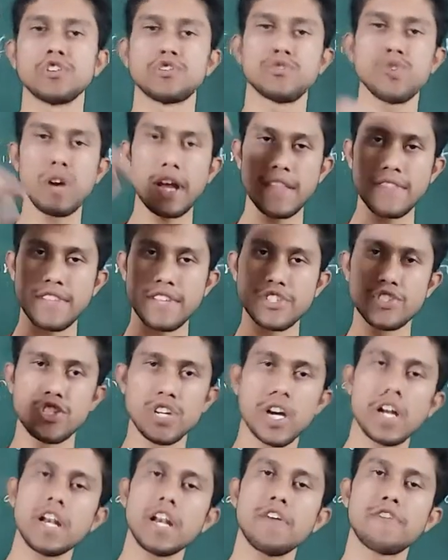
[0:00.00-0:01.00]
So in this
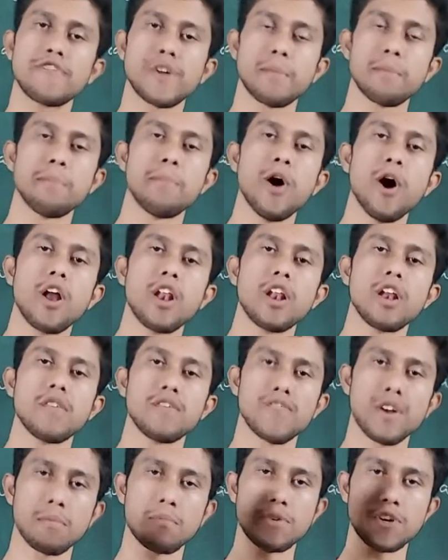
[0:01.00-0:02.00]
journey from
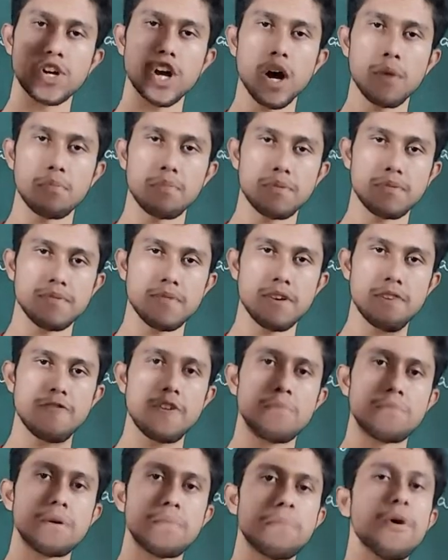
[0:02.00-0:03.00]
ball, from top,
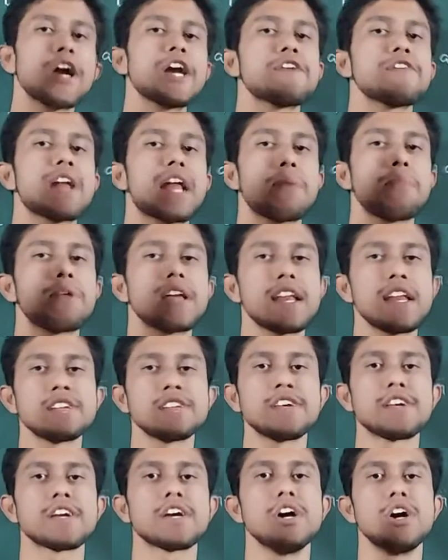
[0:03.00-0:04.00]
from the point where I am
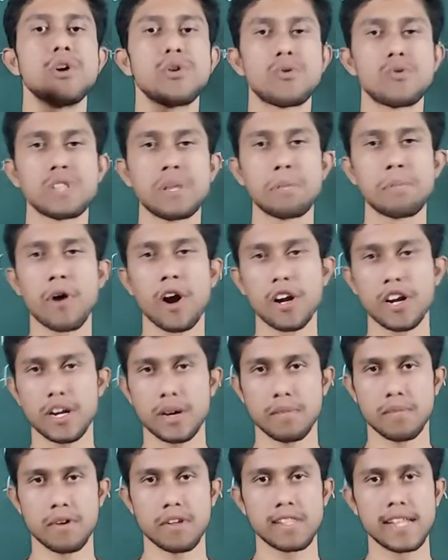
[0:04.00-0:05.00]
releasing to the
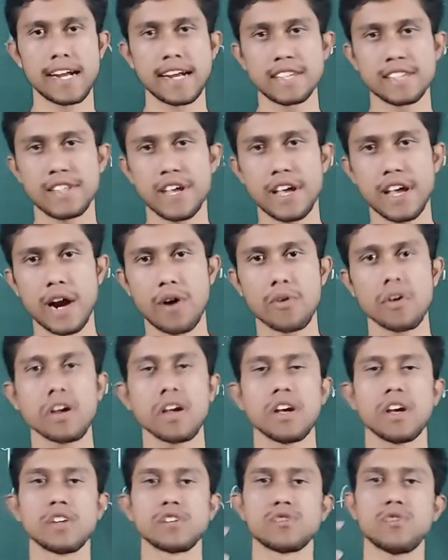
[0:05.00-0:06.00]
bottom, that is the ground,
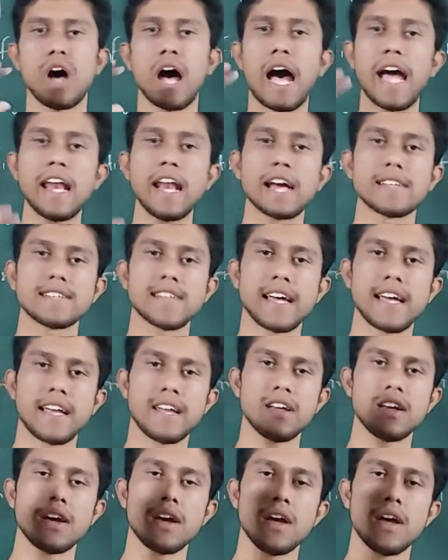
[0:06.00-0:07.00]
so I'll
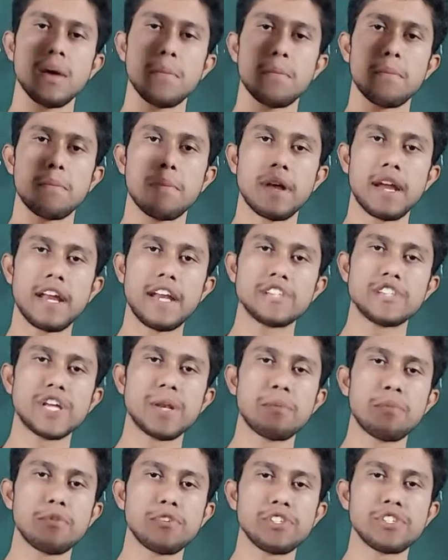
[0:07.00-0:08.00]
assign
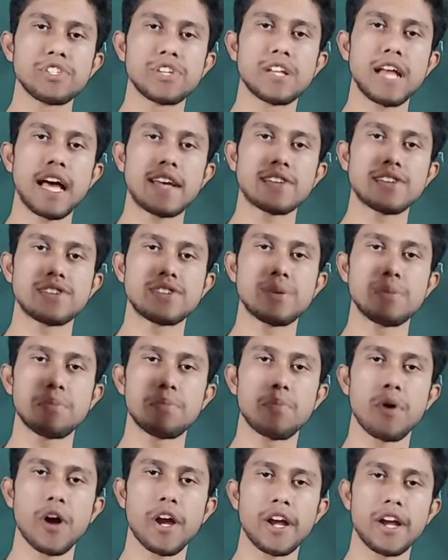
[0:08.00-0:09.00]
initial position as the
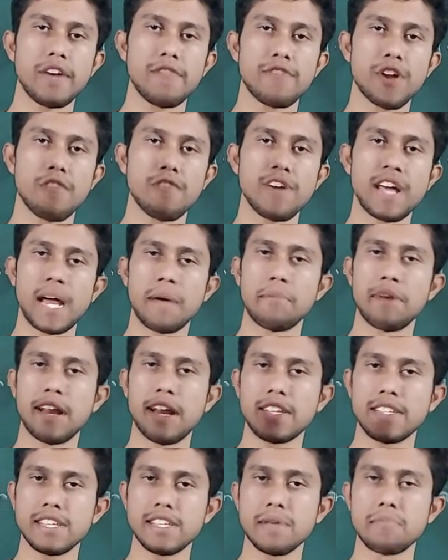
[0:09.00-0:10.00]
point from where I am
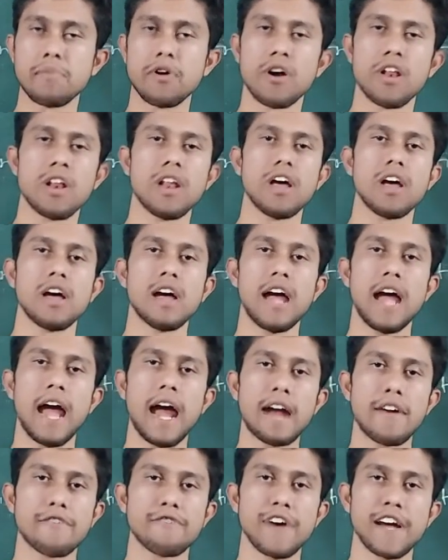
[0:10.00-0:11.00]
releasing the ball,
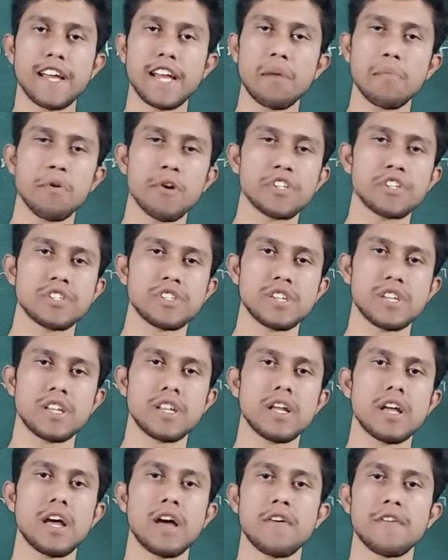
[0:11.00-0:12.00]
and final
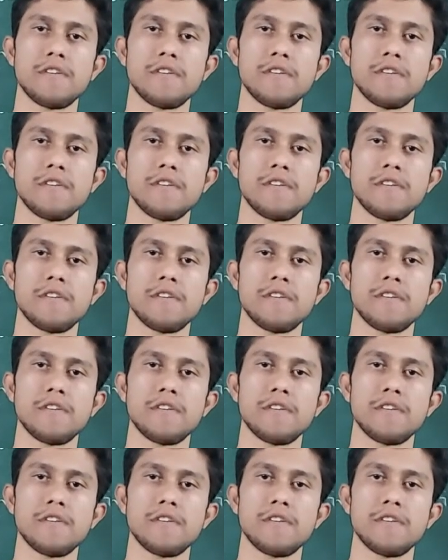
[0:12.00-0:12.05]
position